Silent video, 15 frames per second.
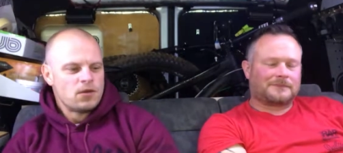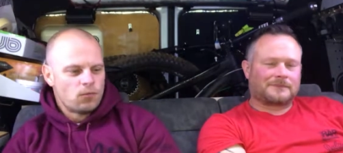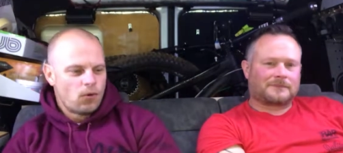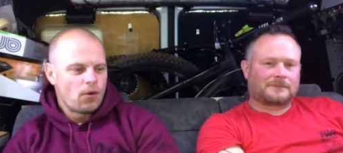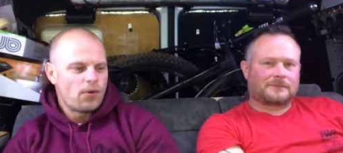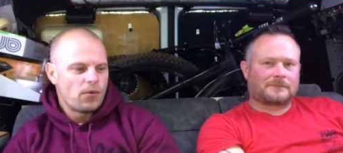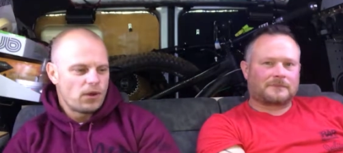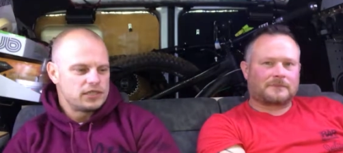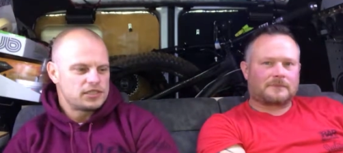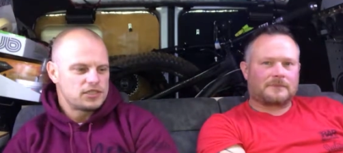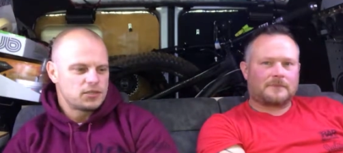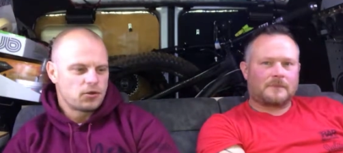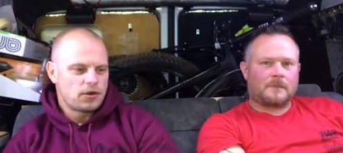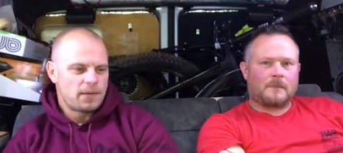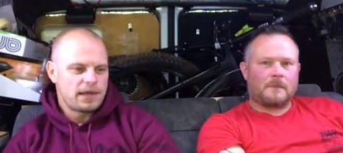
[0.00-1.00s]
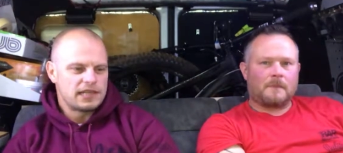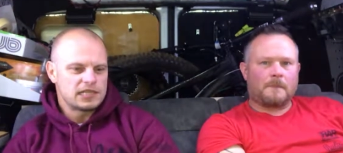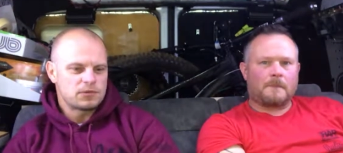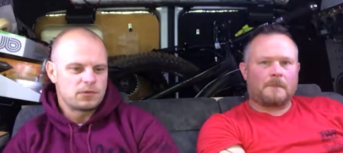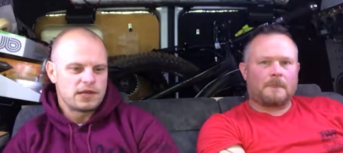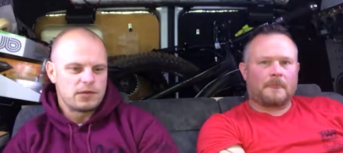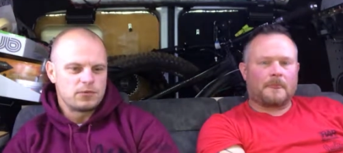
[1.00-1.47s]
Speaker 1: what we wanted to talk about
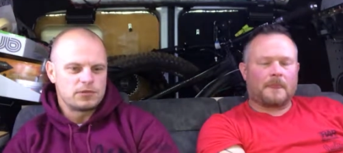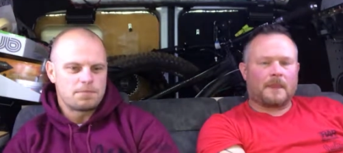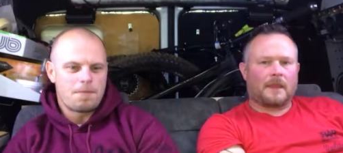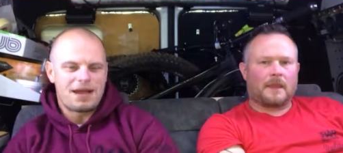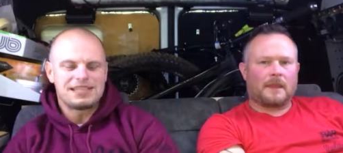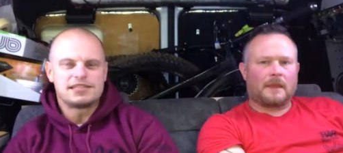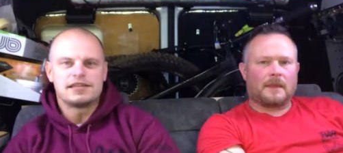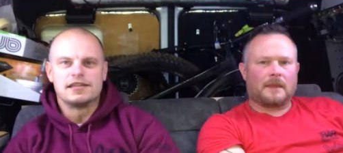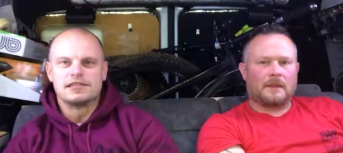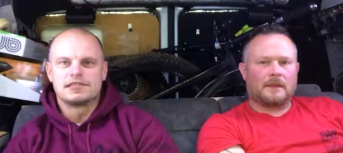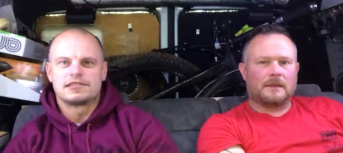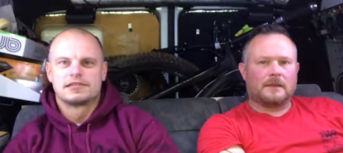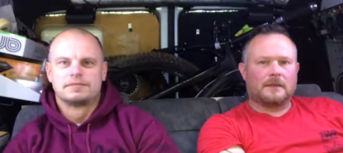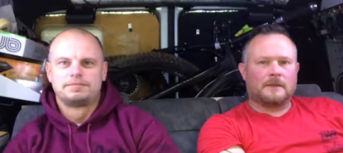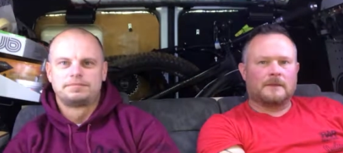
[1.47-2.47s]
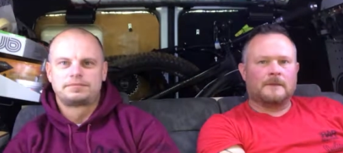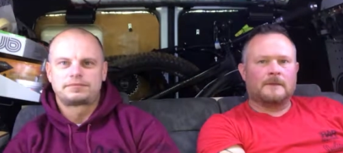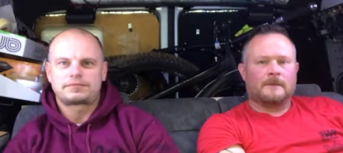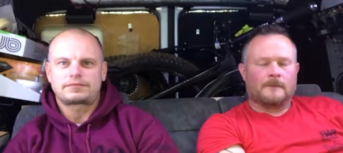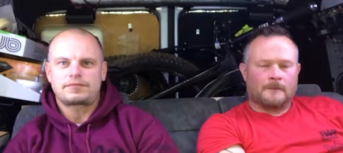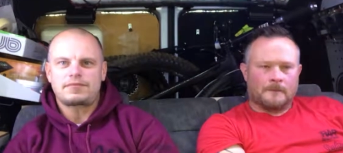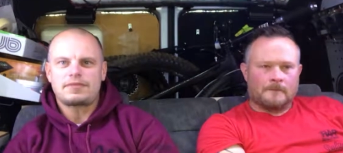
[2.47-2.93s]
this week was maintenance.
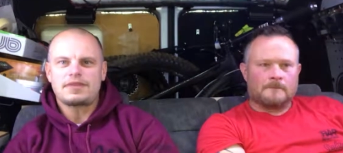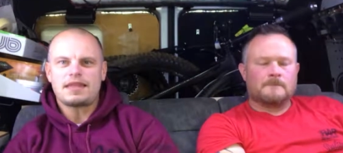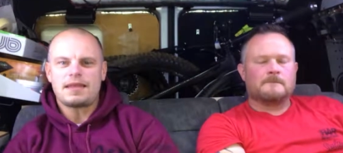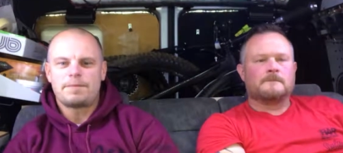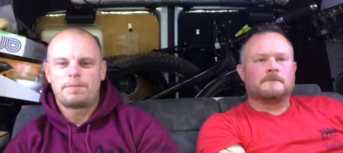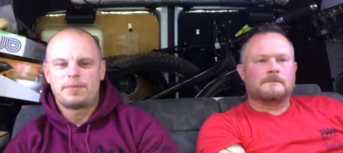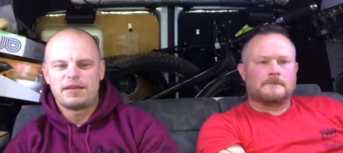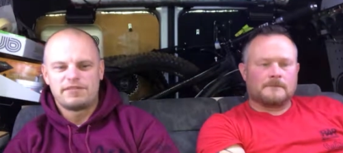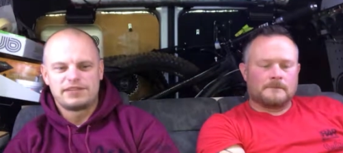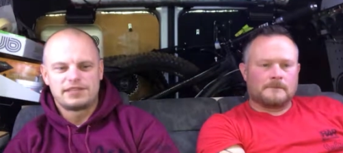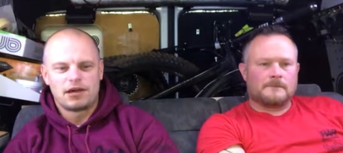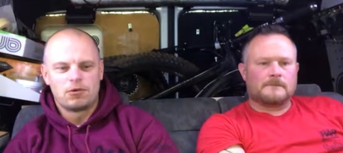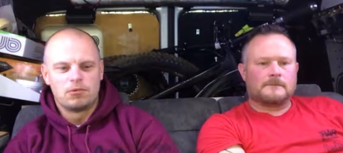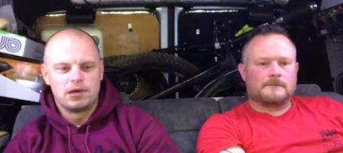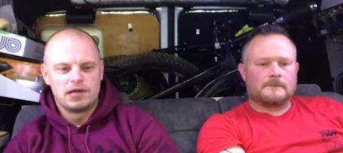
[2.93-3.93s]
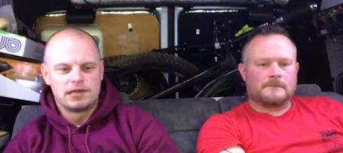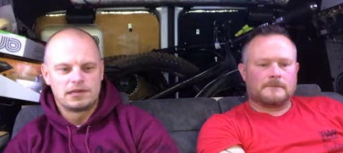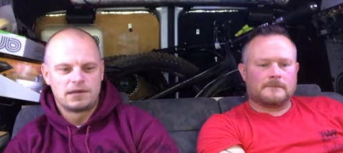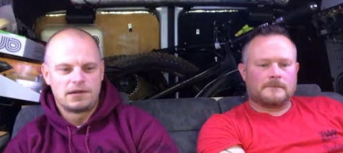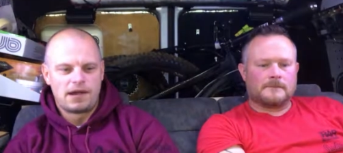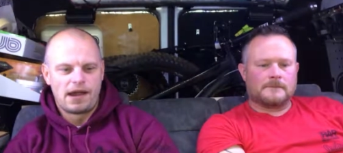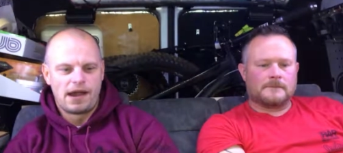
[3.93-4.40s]
Bit of a dull word.
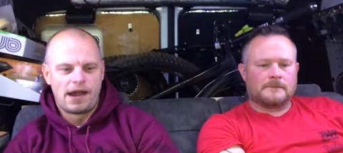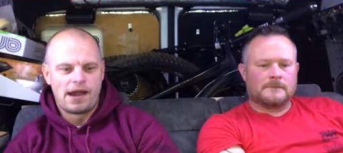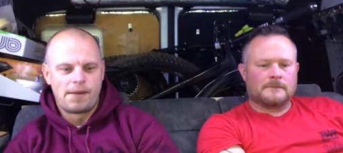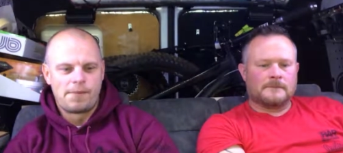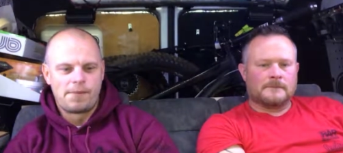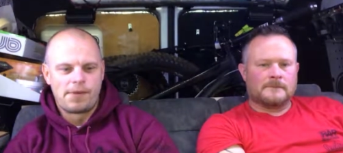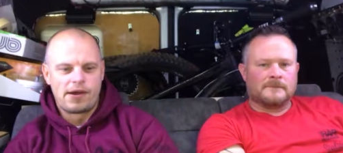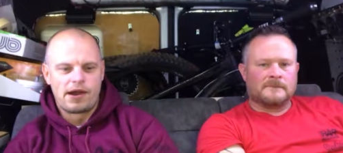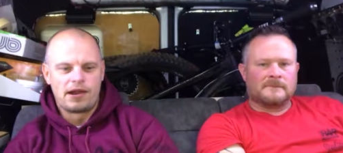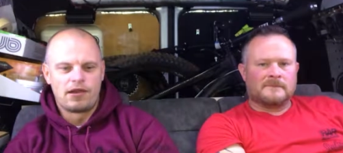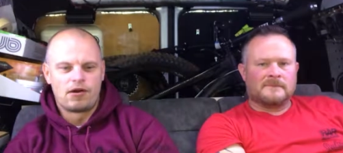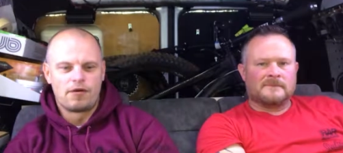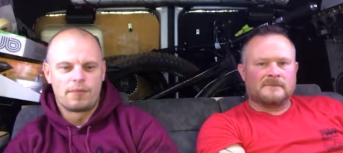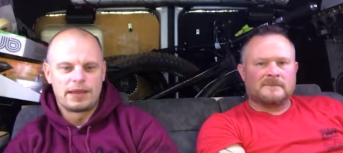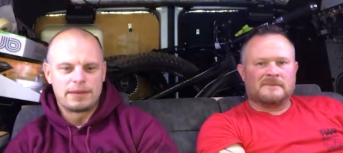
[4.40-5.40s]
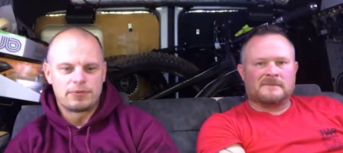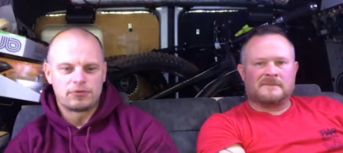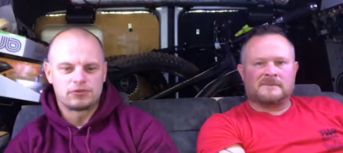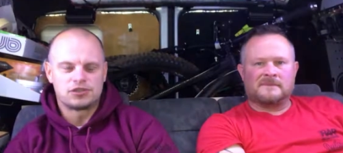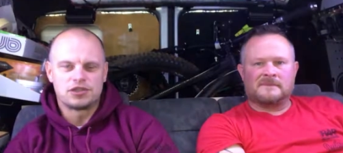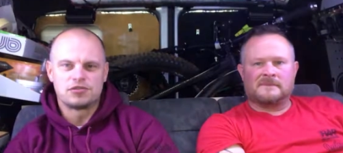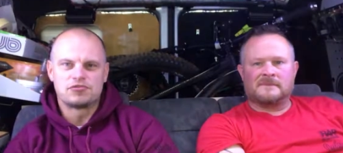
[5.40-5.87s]
Um, a lot of
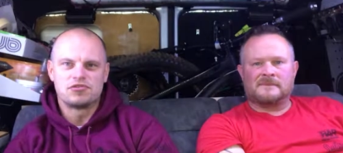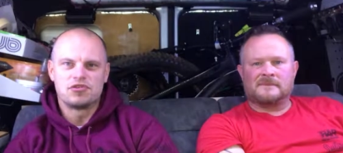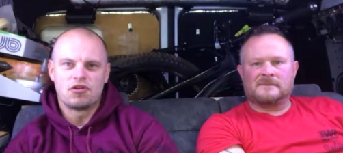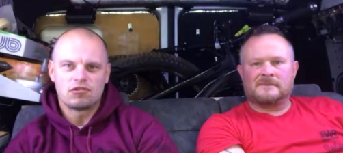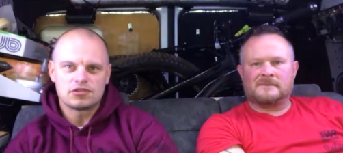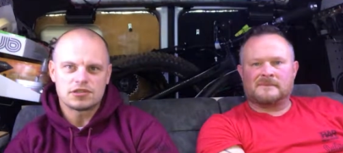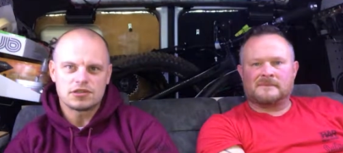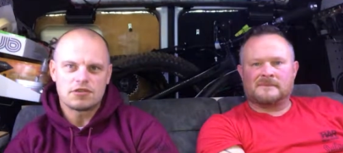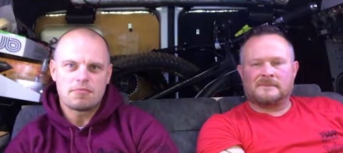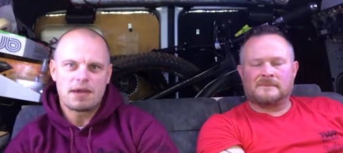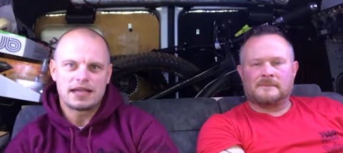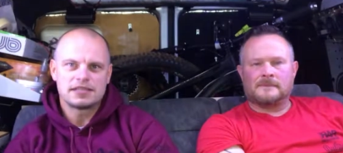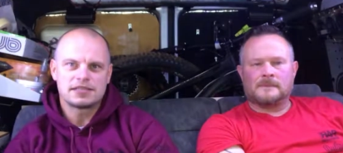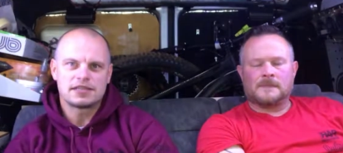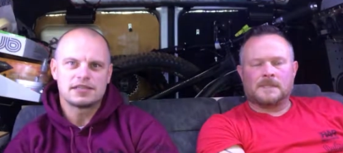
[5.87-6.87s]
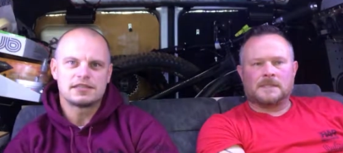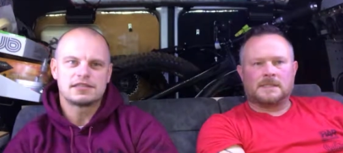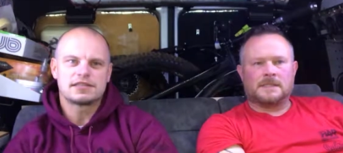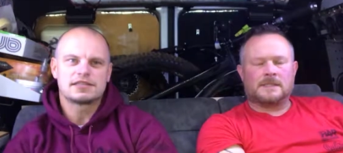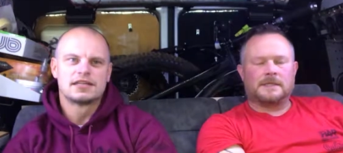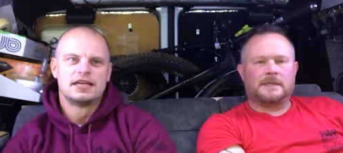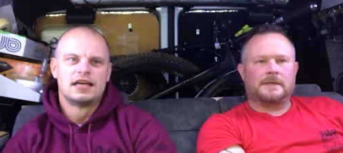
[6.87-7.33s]
people choose not to do
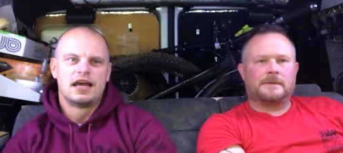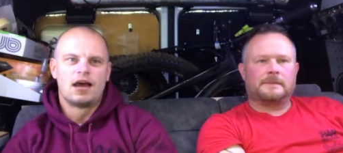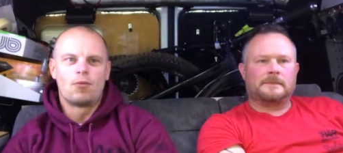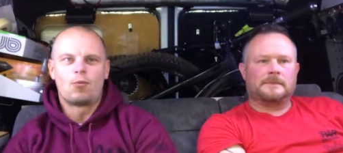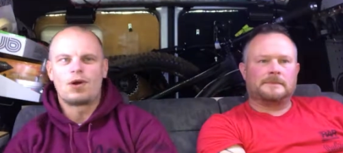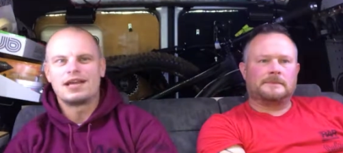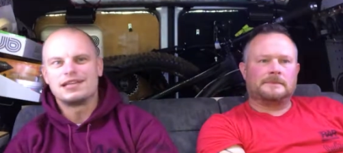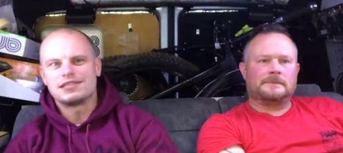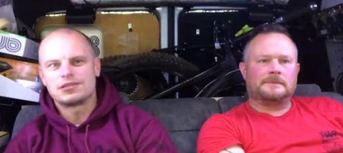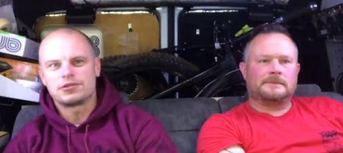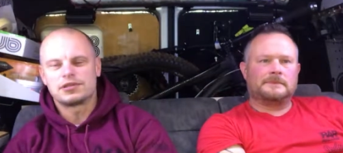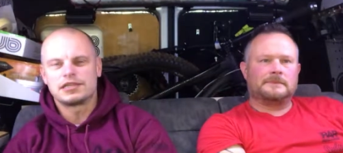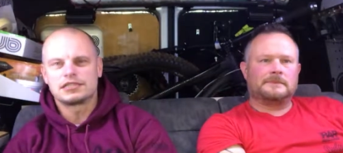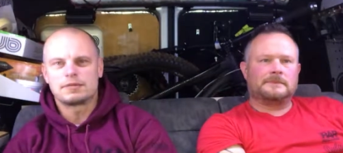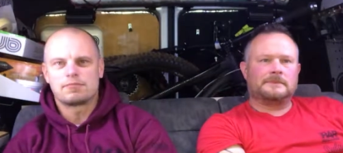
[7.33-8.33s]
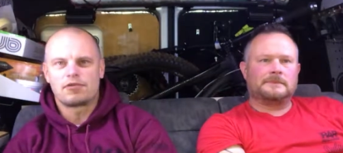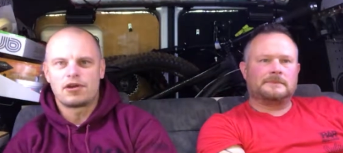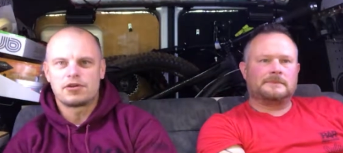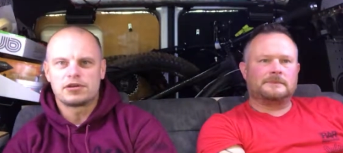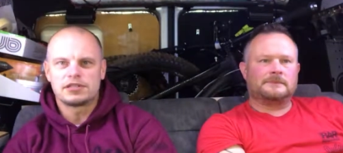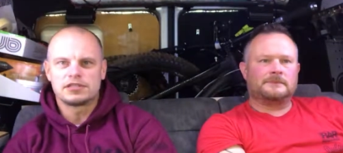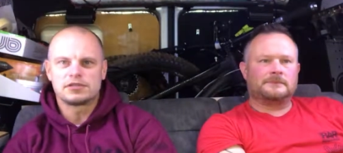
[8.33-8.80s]
maintenance yeah. and wait until things are
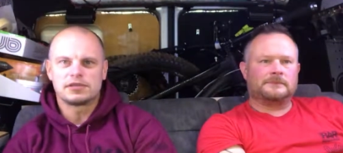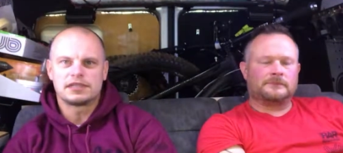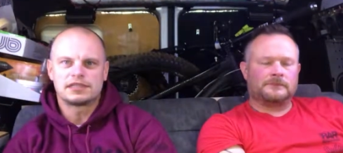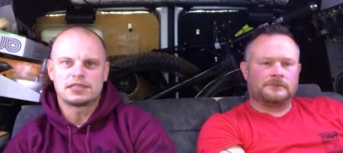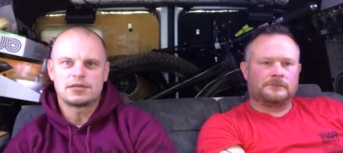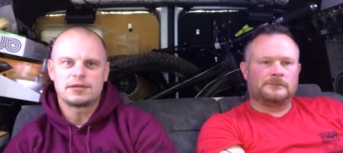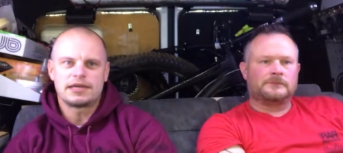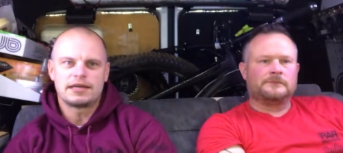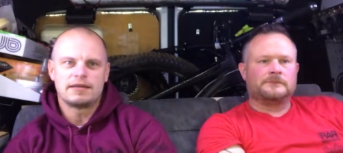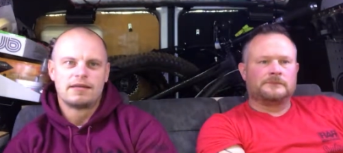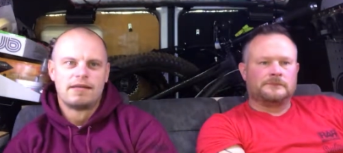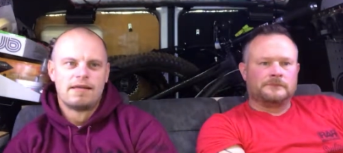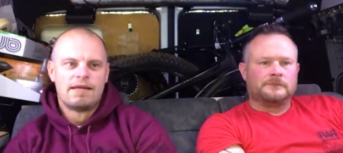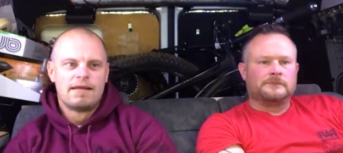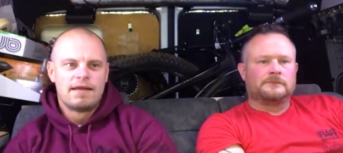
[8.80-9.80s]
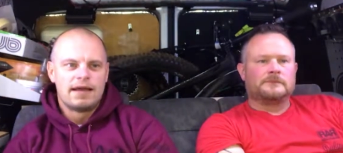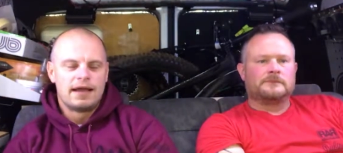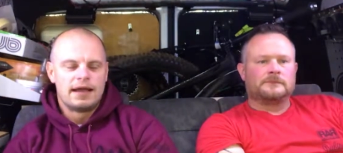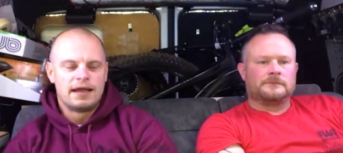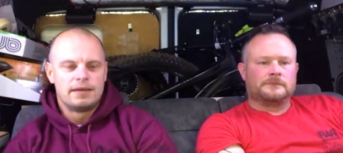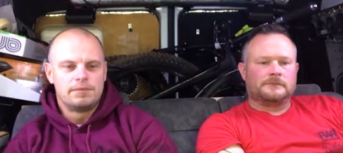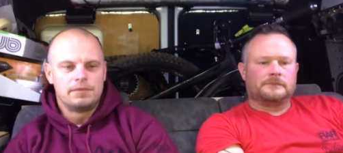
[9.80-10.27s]
broken until they do it.
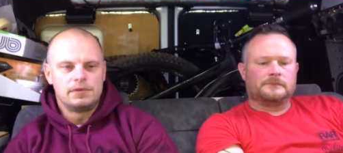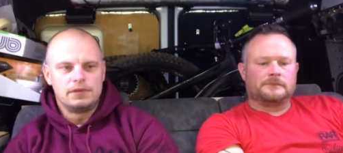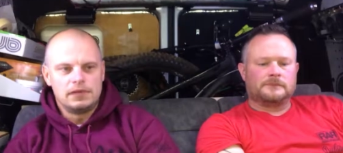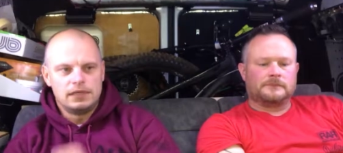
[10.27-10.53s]
Um,